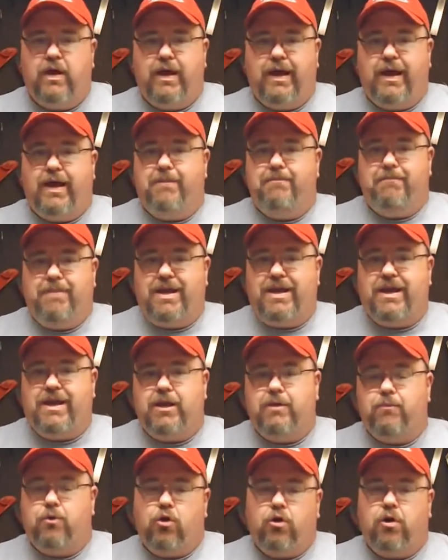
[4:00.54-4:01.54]
a
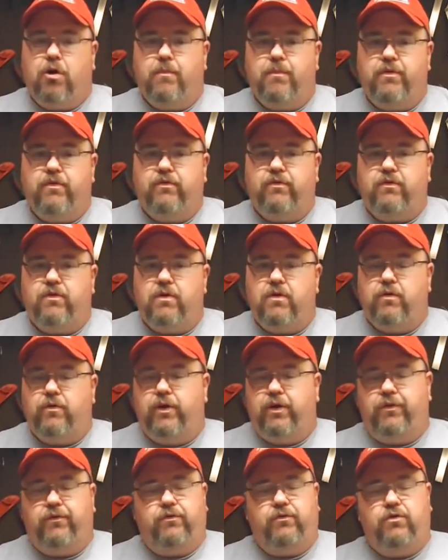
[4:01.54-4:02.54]
medium carbon steel.
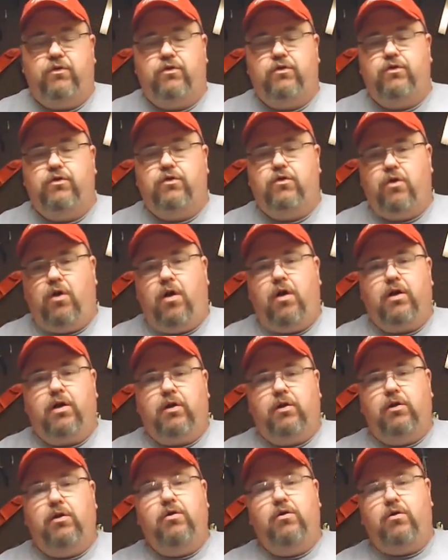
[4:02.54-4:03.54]
It is not a
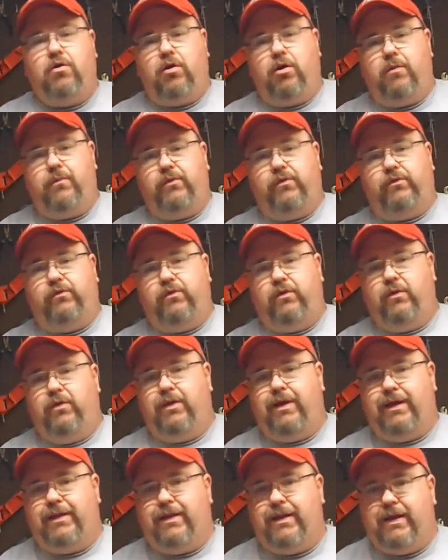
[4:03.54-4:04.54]
low carbon steel
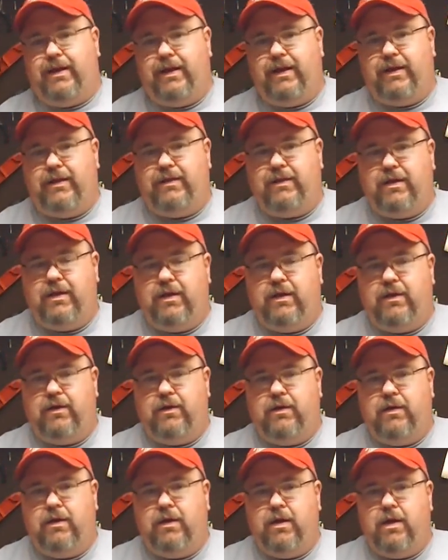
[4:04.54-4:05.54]
like 1018.
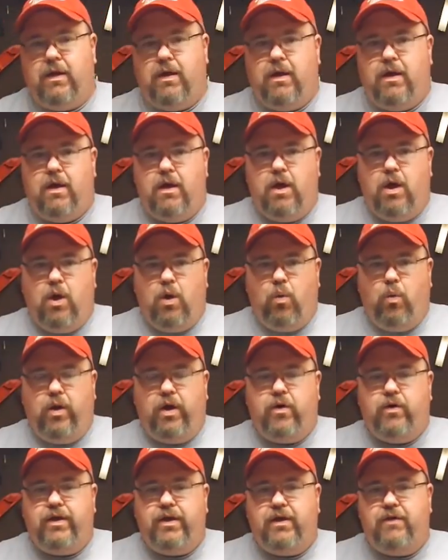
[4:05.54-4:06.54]

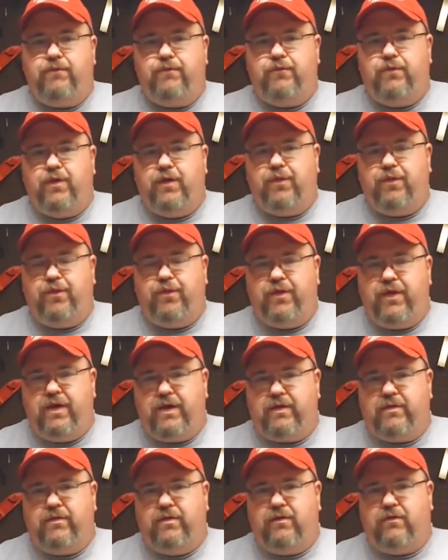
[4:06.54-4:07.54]
Well, if the
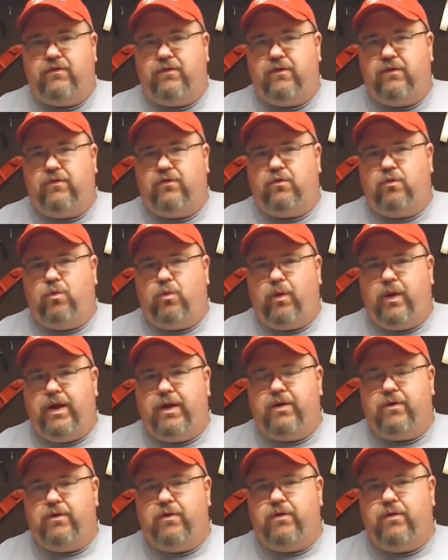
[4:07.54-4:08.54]
thickness is
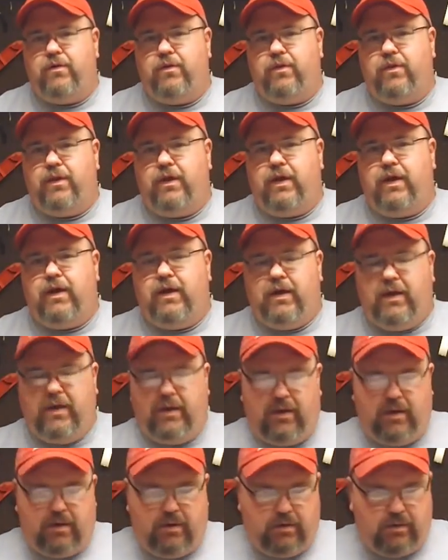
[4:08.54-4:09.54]
greater
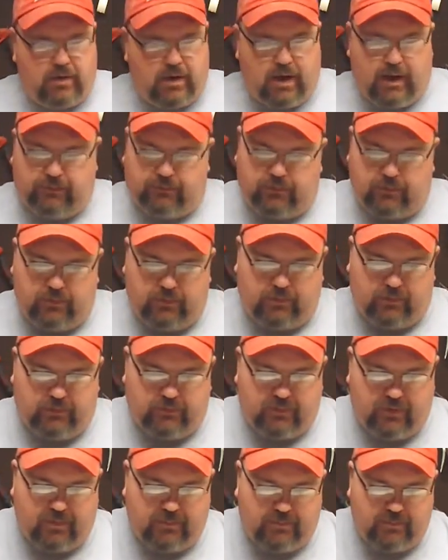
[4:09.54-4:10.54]
than, I have to look
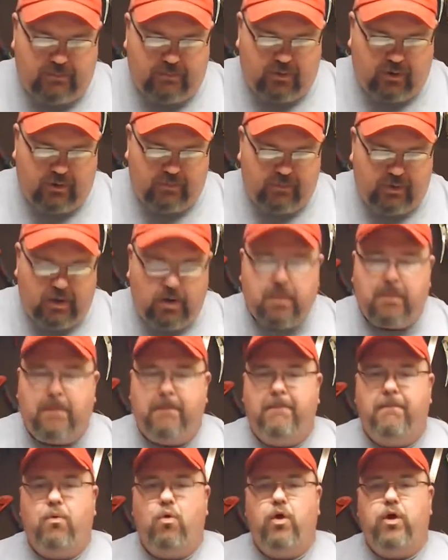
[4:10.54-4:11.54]
this up, pardon me,
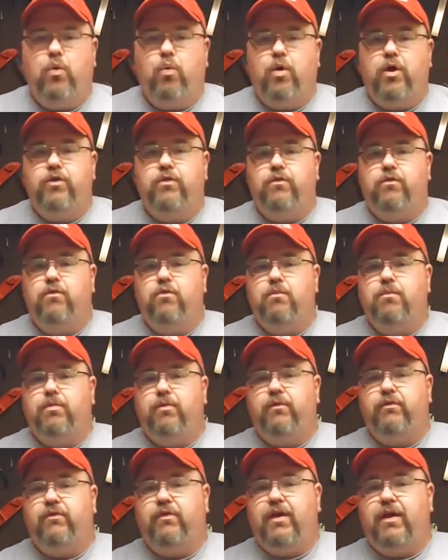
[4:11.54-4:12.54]

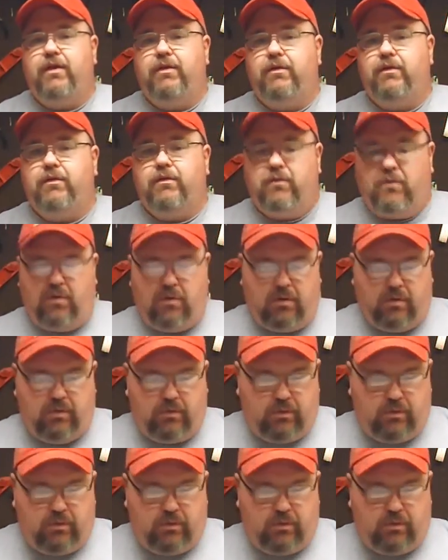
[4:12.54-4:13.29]
0.12% or